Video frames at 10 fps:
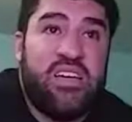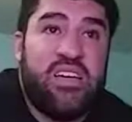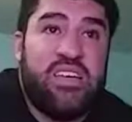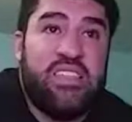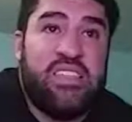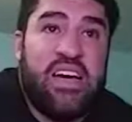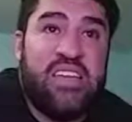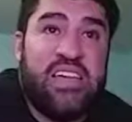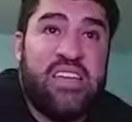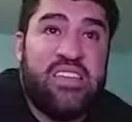
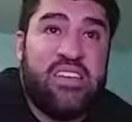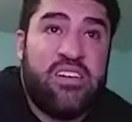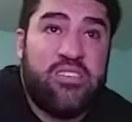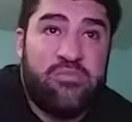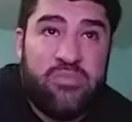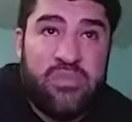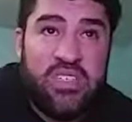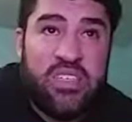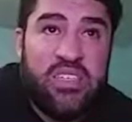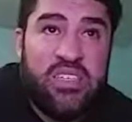adenylate um,
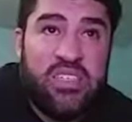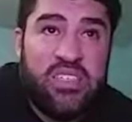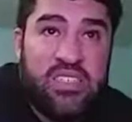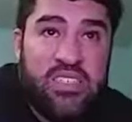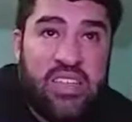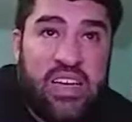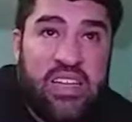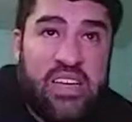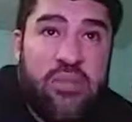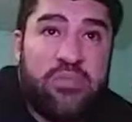
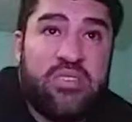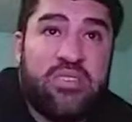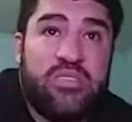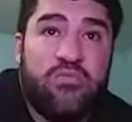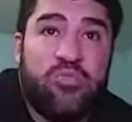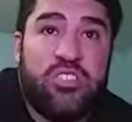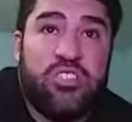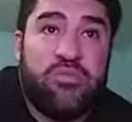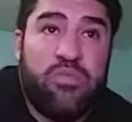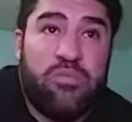cyclase, which
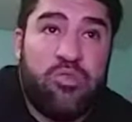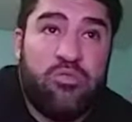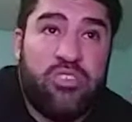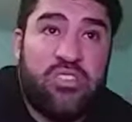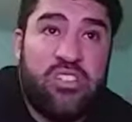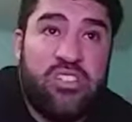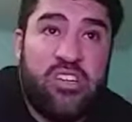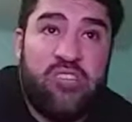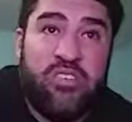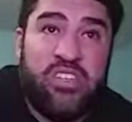promotes the
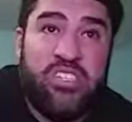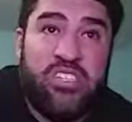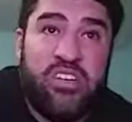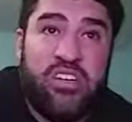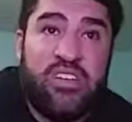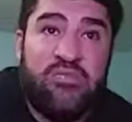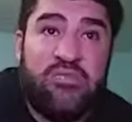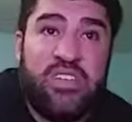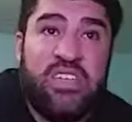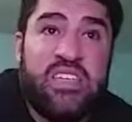generation of
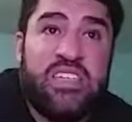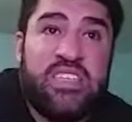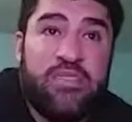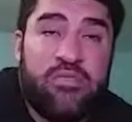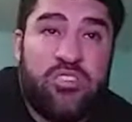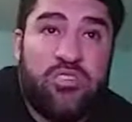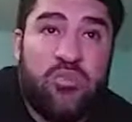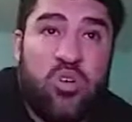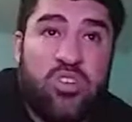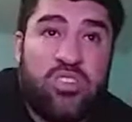
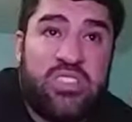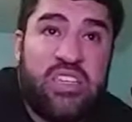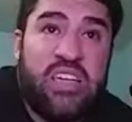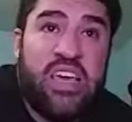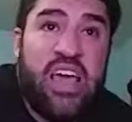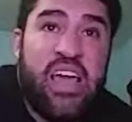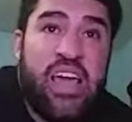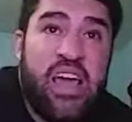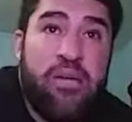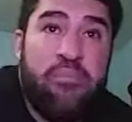small
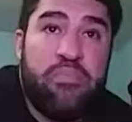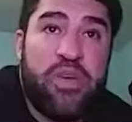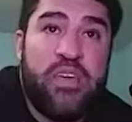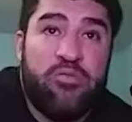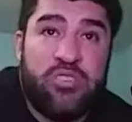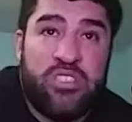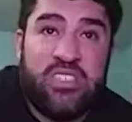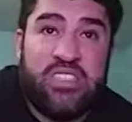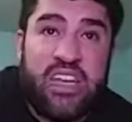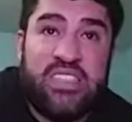CAMP, which is
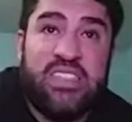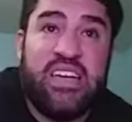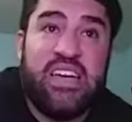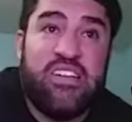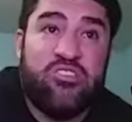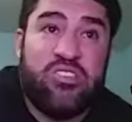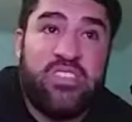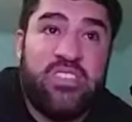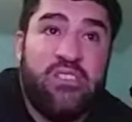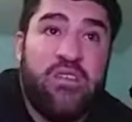cyclic
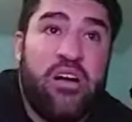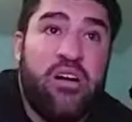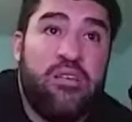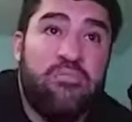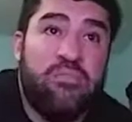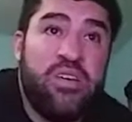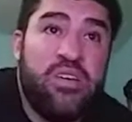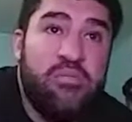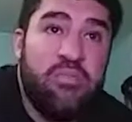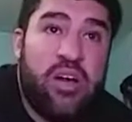androgen um,
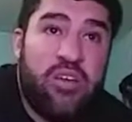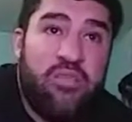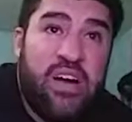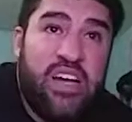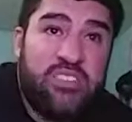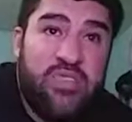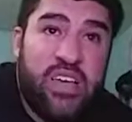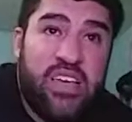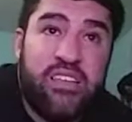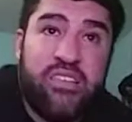
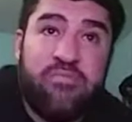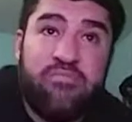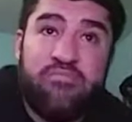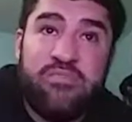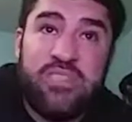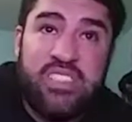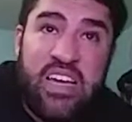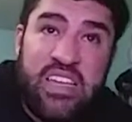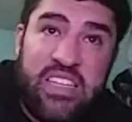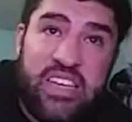monophosphate.
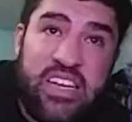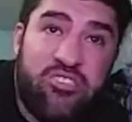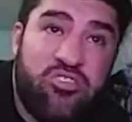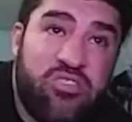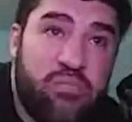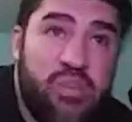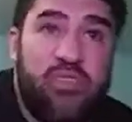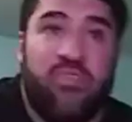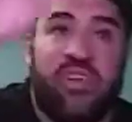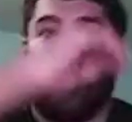Cyclic androgen
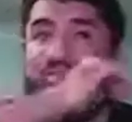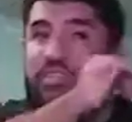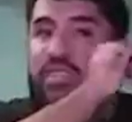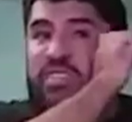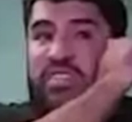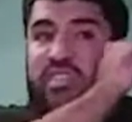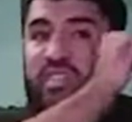monophosphate. The,